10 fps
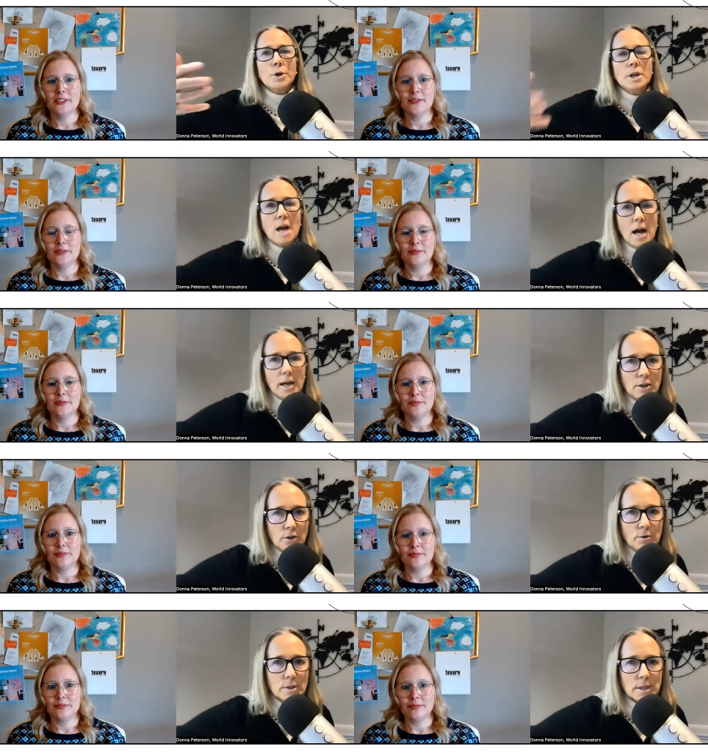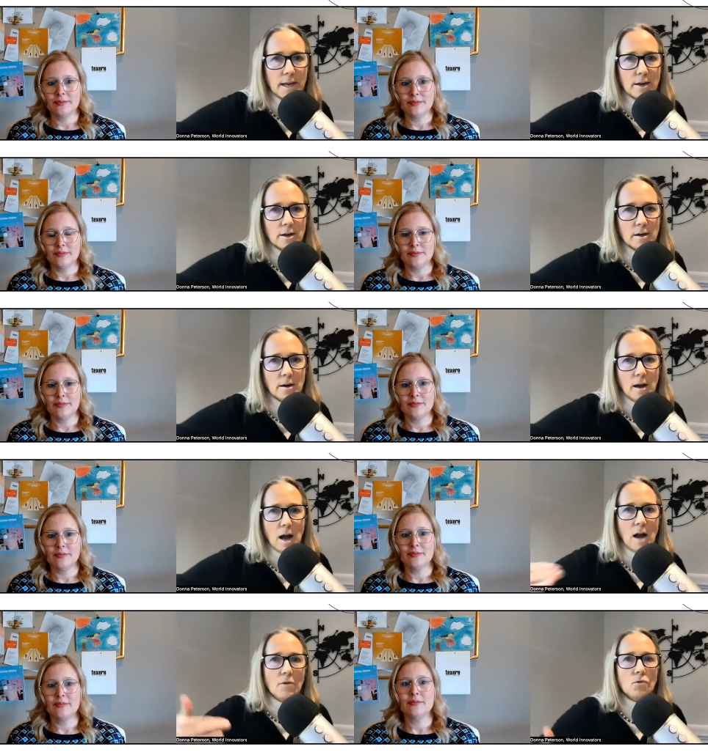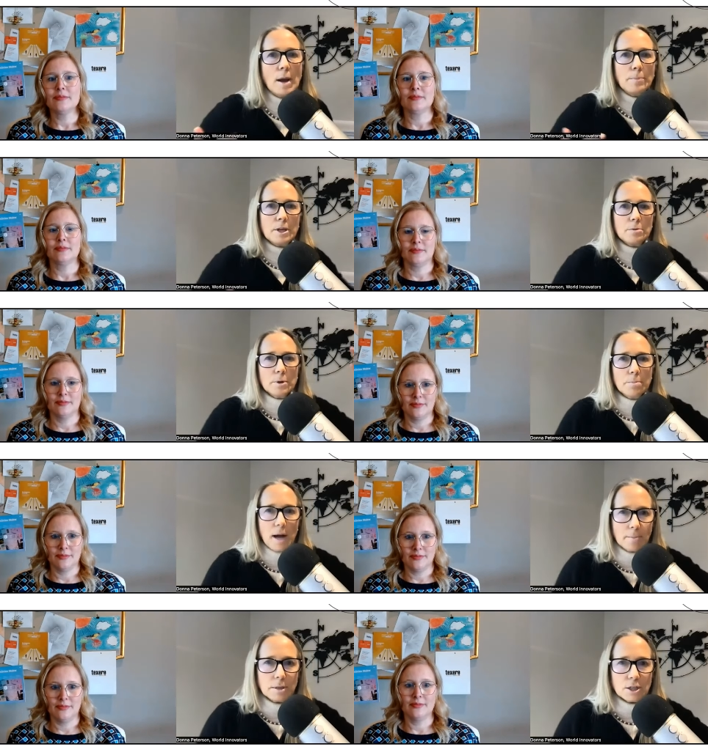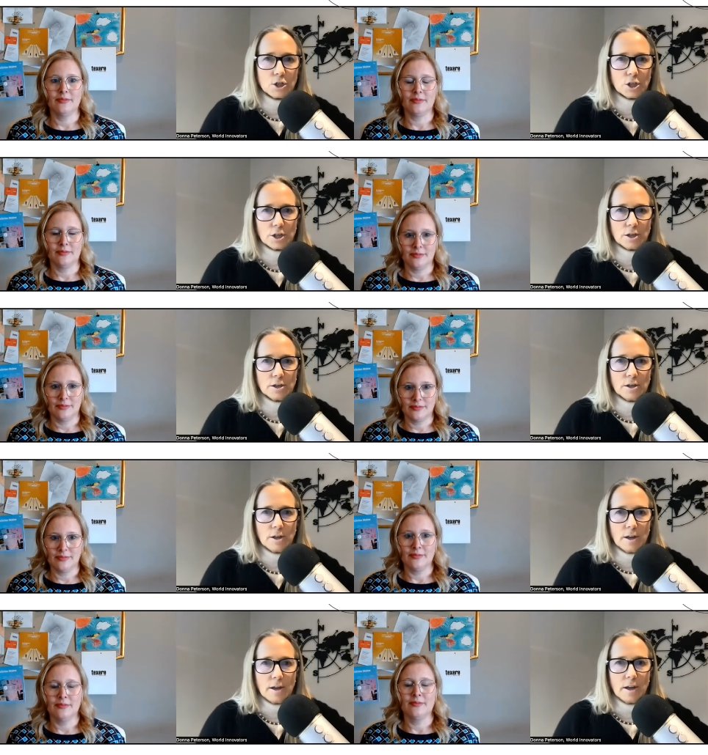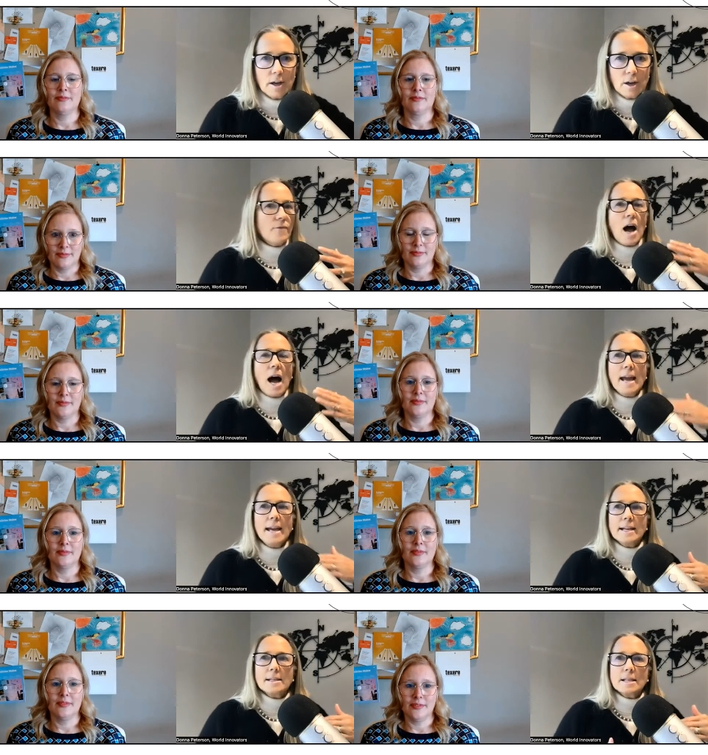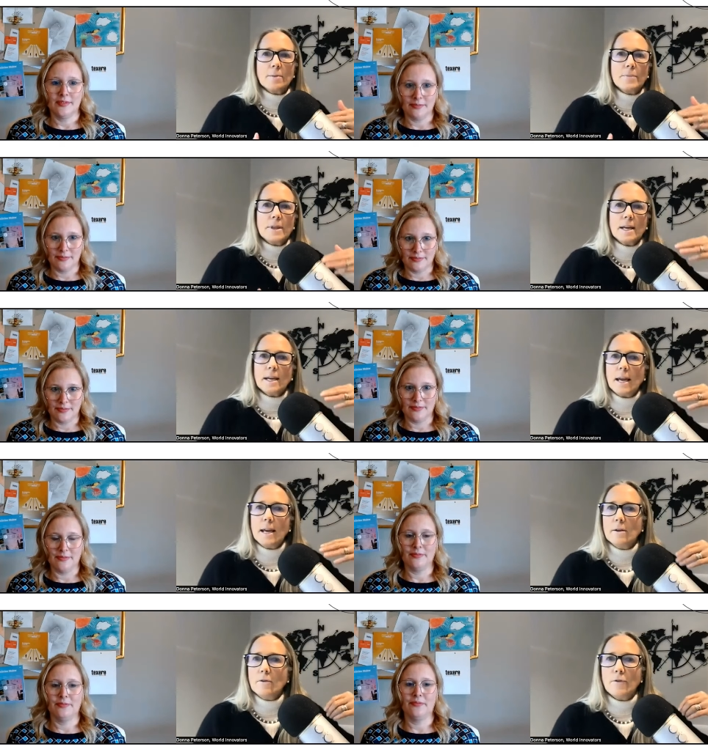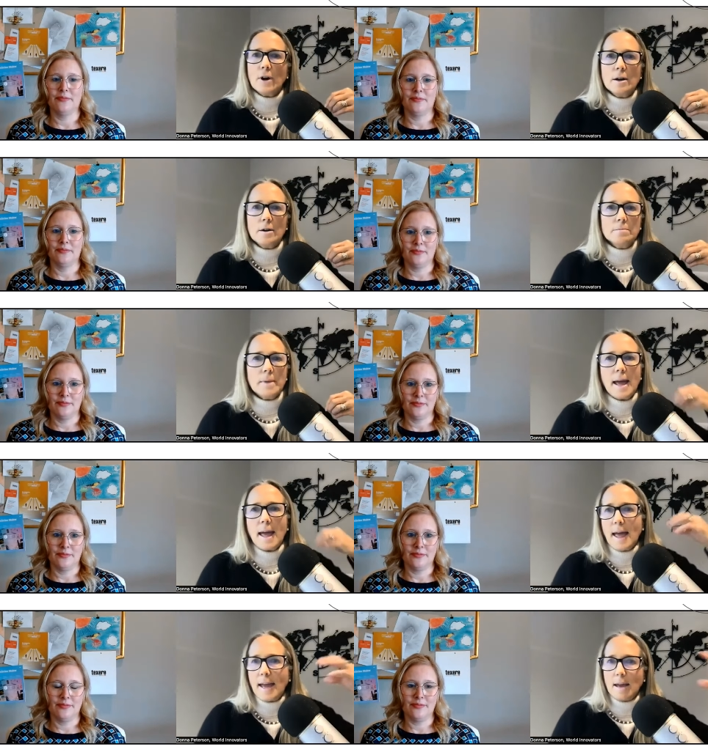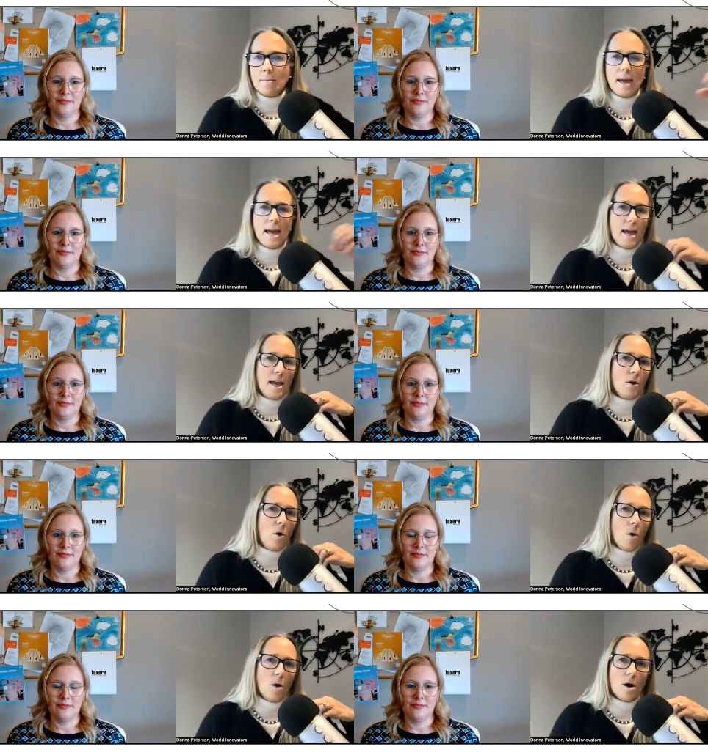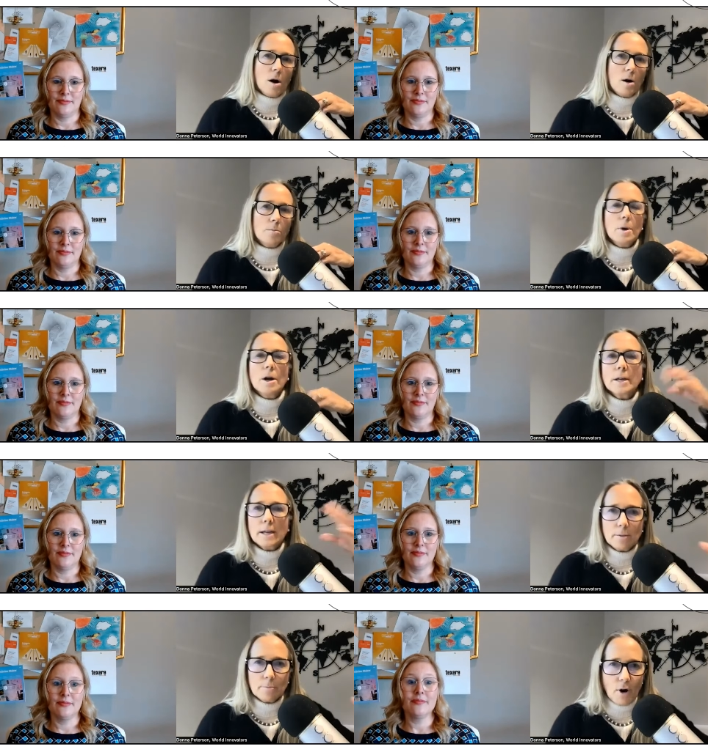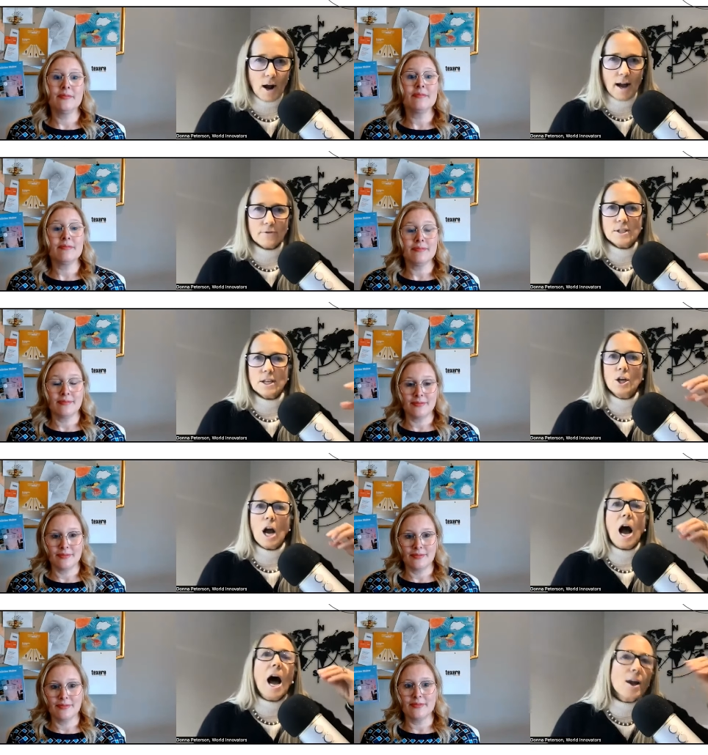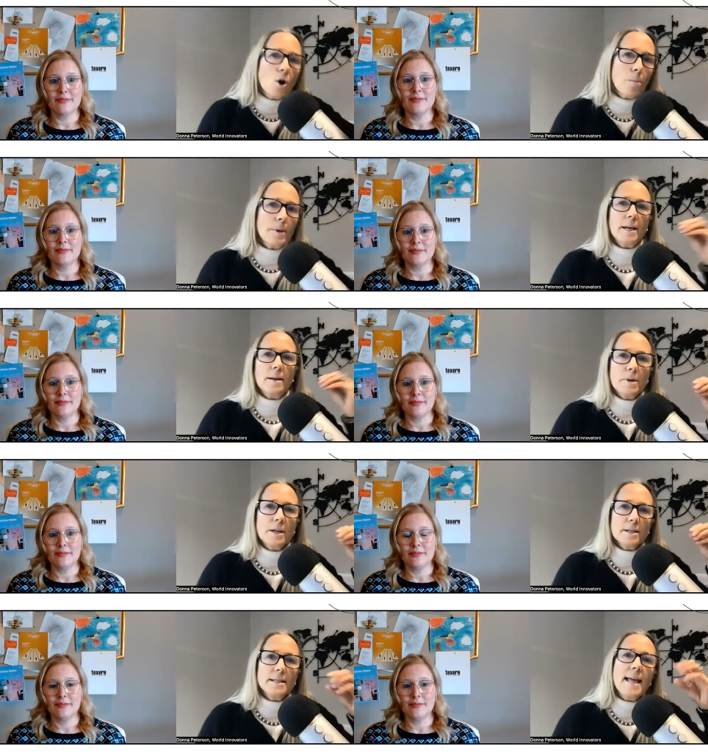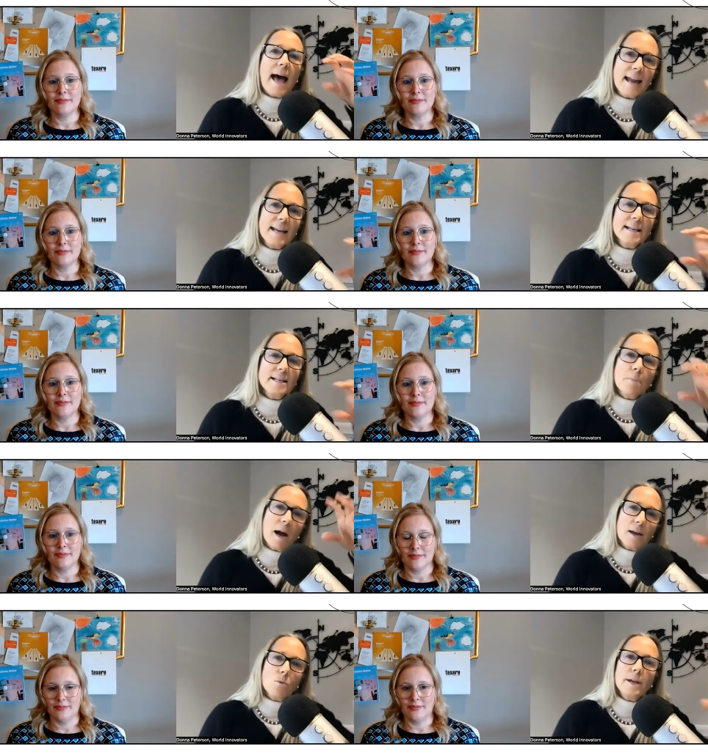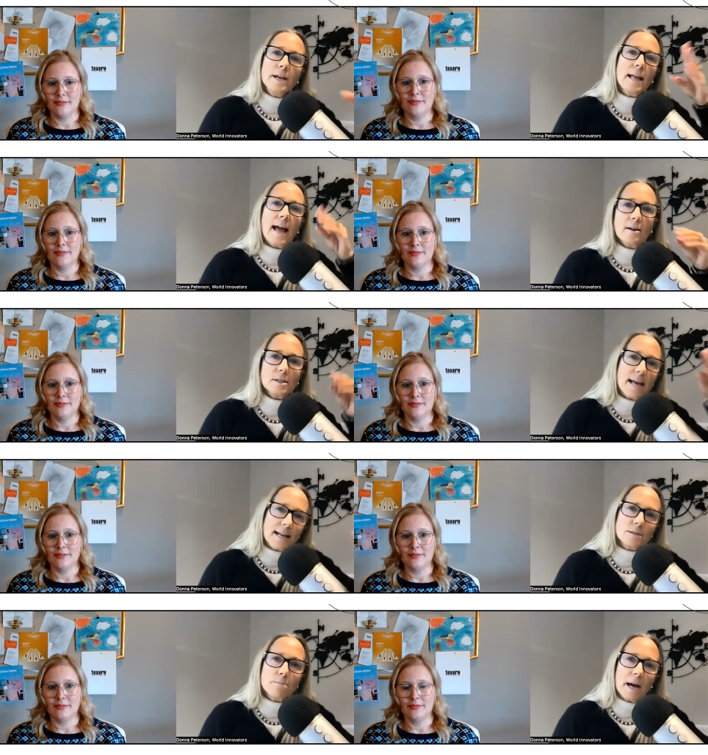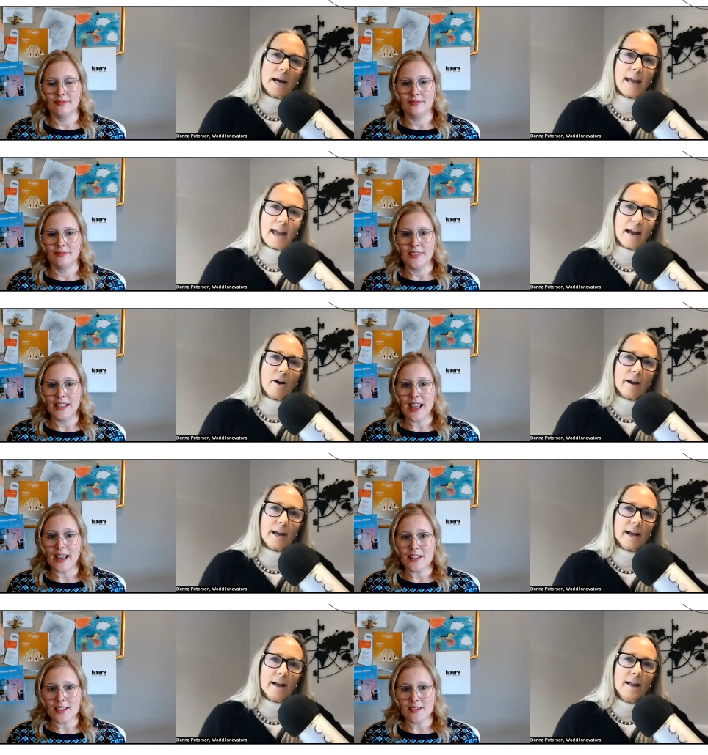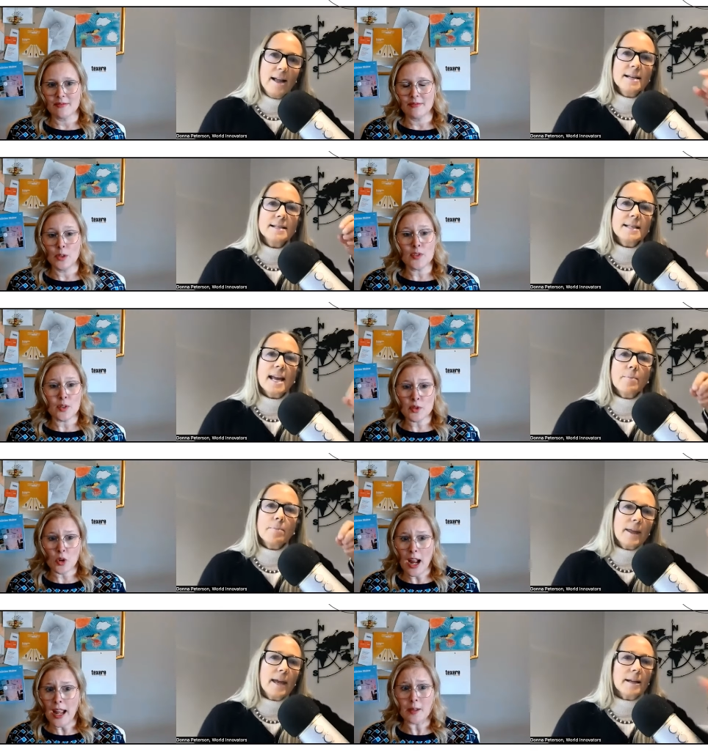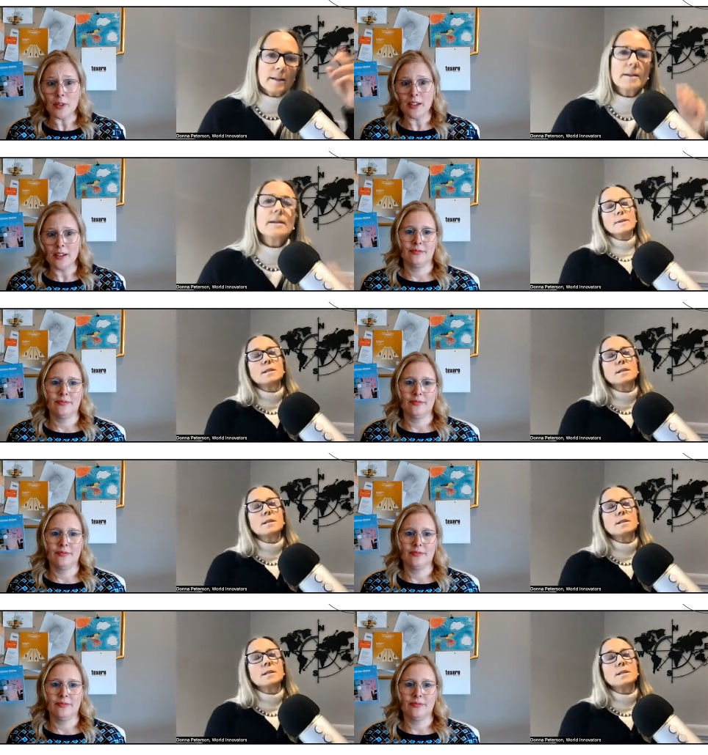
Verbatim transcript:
Speaker 1: put it on a newsletter of a reputable publisher. If I get something in from AMA or MarketingProfs, I open it because that is my wheelhouse. That's my area. You subscribe. We